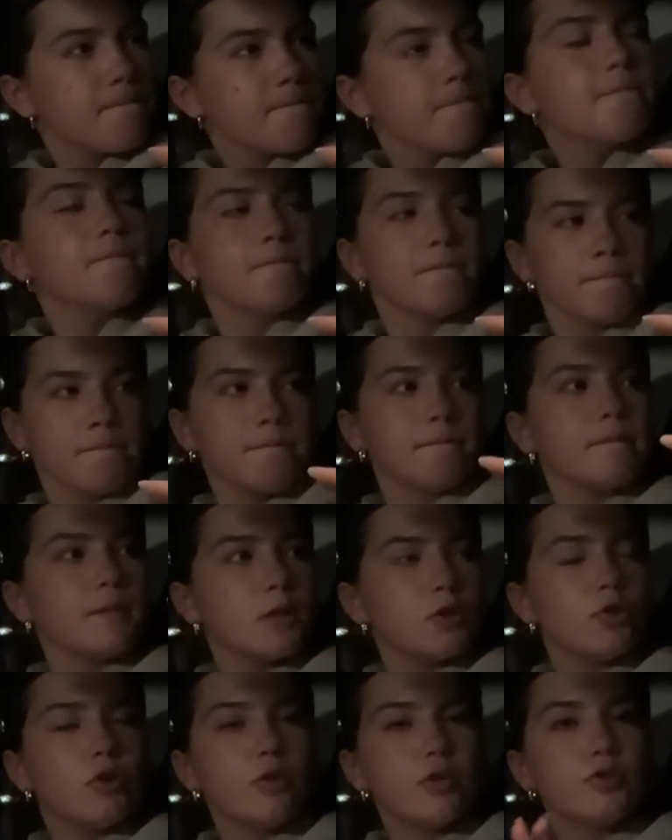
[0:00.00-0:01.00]
Mm-hmm.
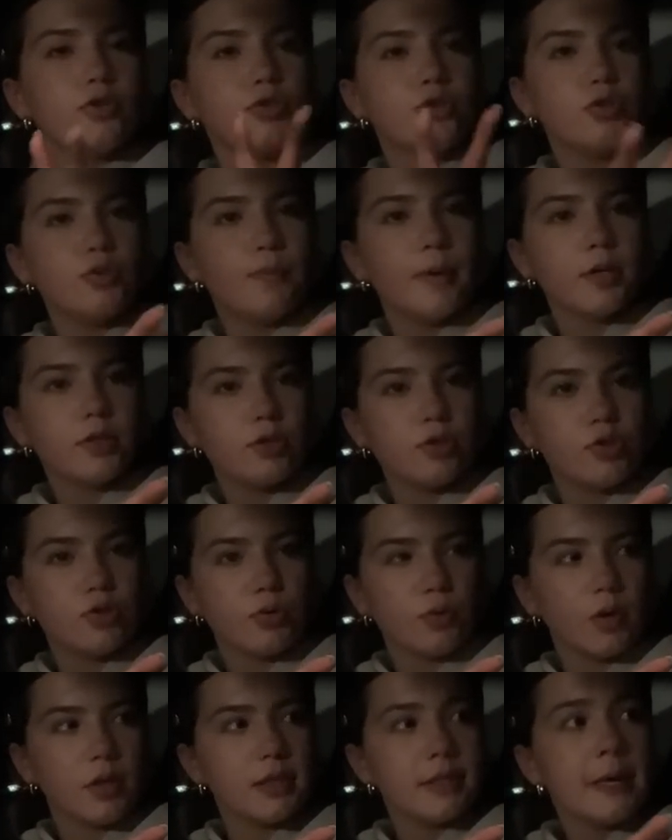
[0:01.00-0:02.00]
So those are 2 pairs of
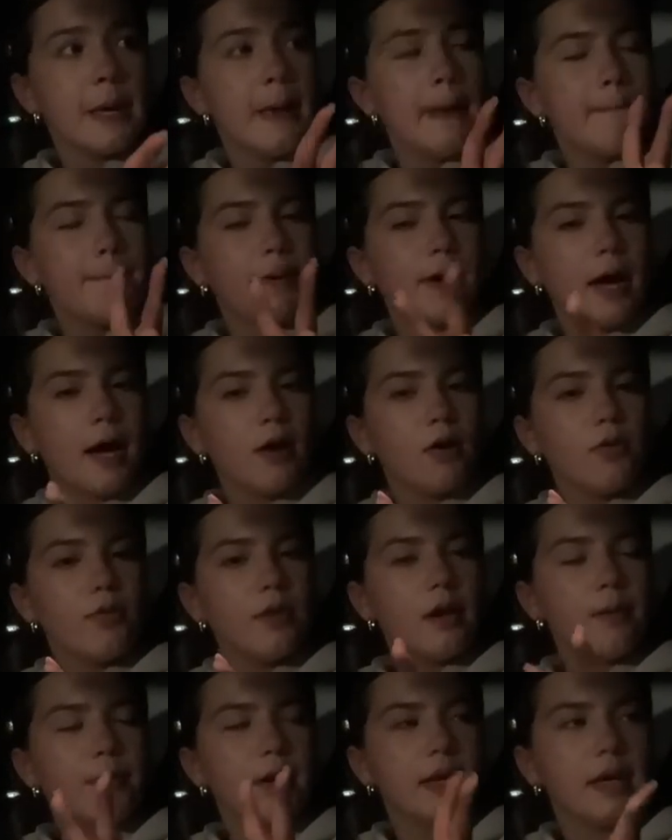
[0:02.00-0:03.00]
shorts, but I don't think
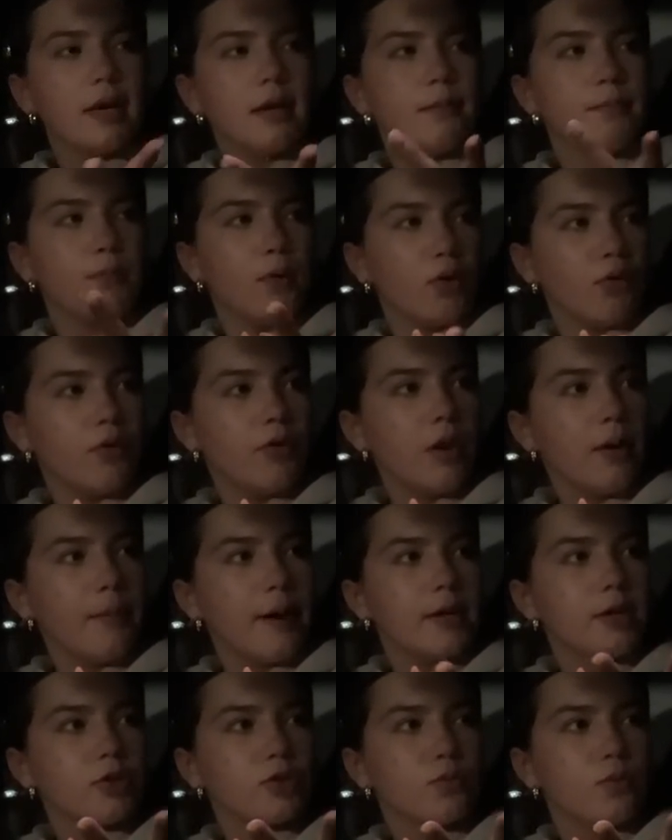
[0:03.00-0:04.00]
I'm gonna keep both of them. I
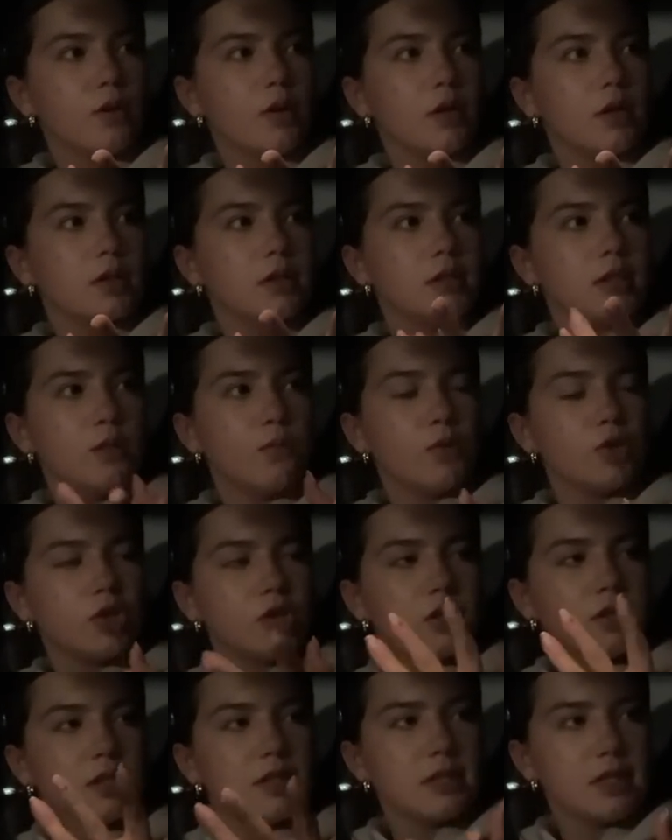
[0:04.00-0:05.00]
just want to see
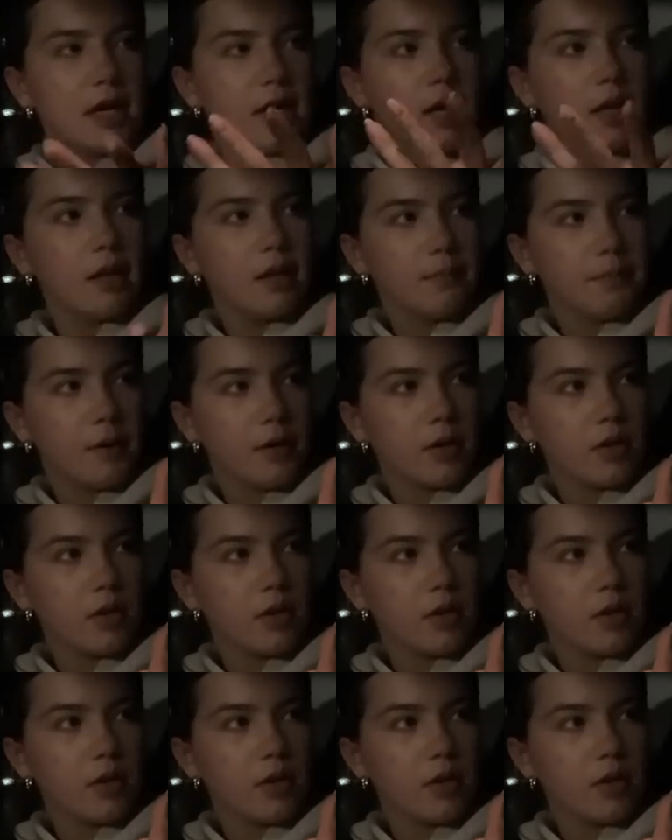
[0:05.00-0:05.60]
which design I like better.